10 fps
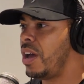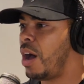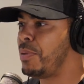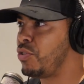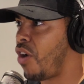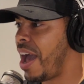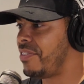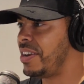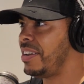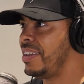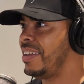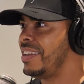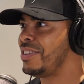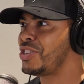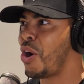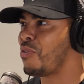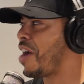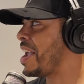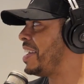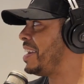I'd be driving, it start
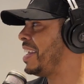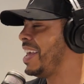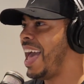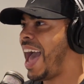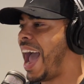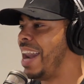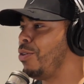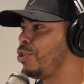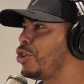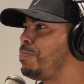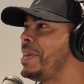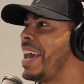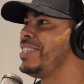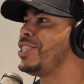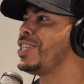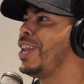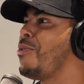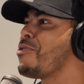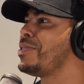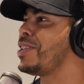raining, and it would just be getting
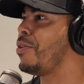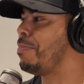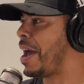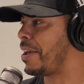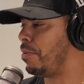slower and slower. The bike,